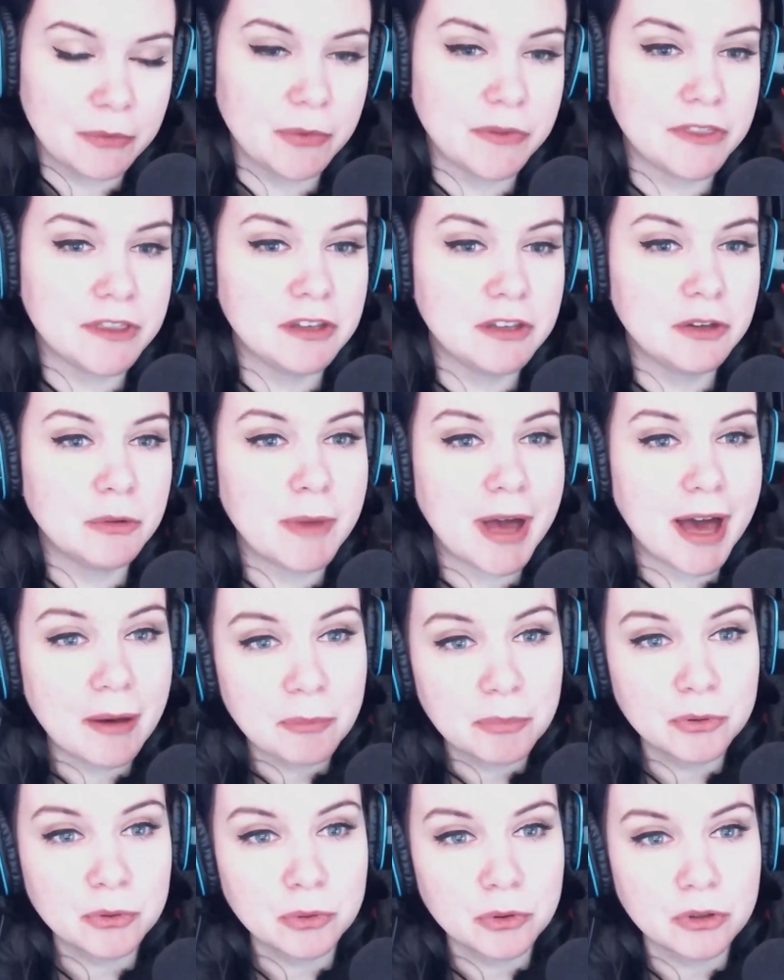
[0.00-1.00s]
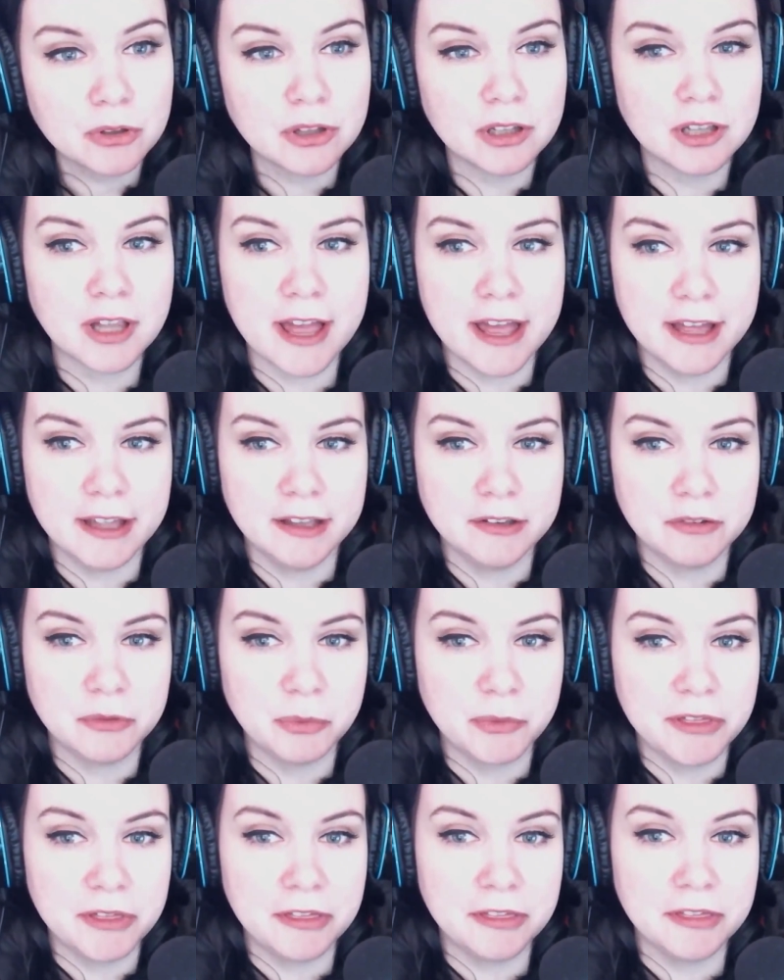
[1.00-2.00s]
with the new map pool and
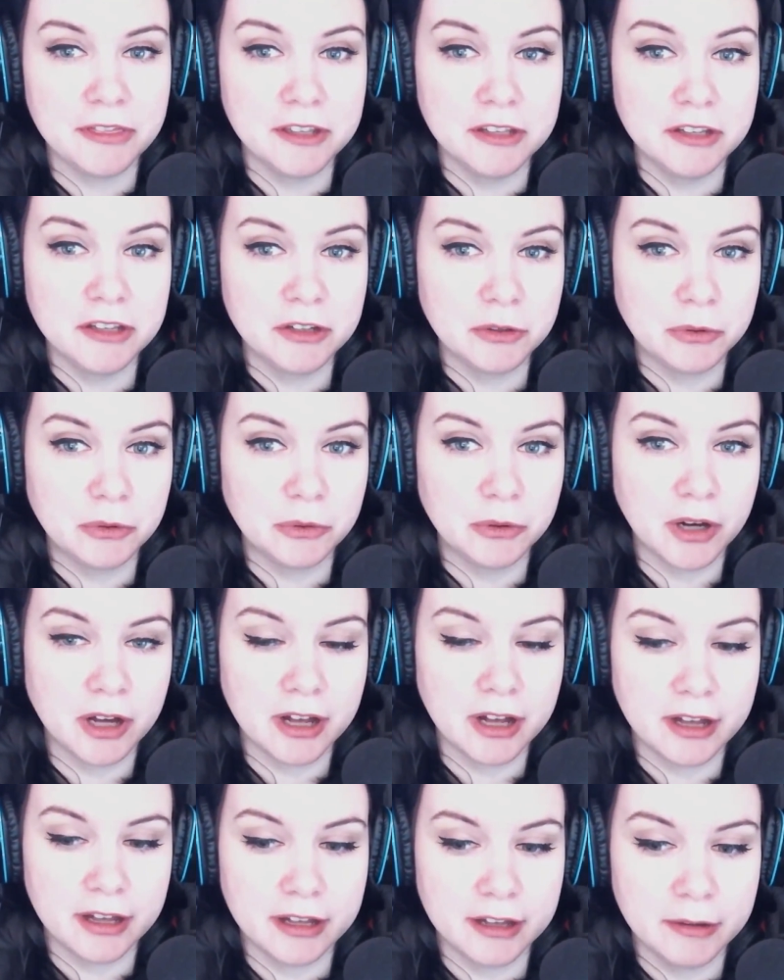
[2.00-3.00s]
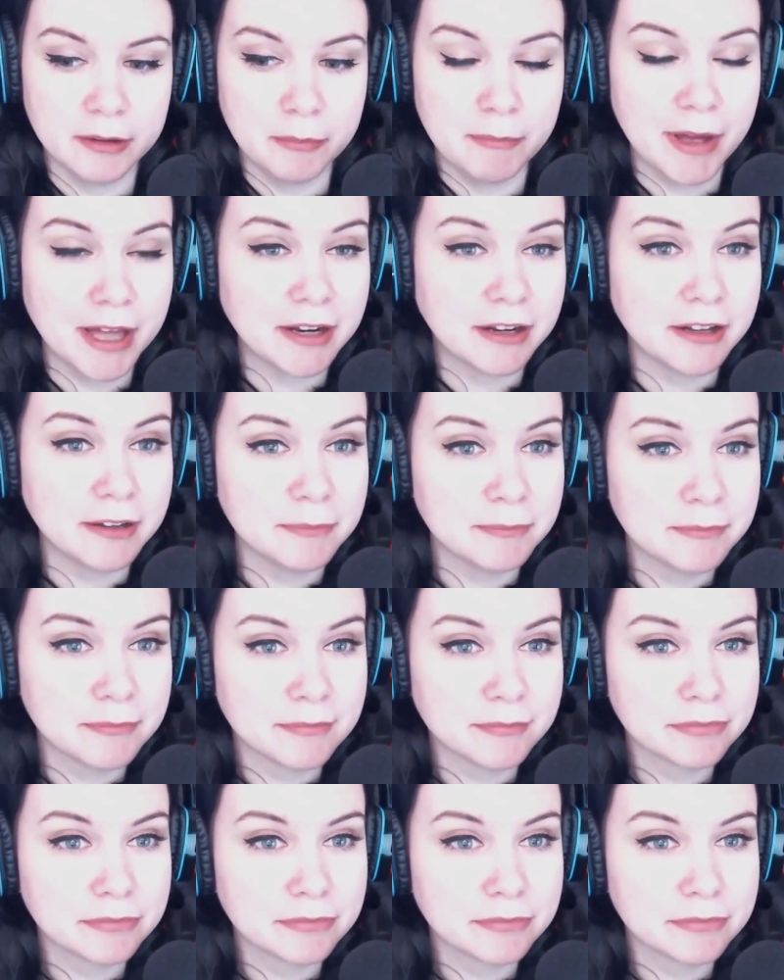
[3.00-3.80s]
with the new uh, meta.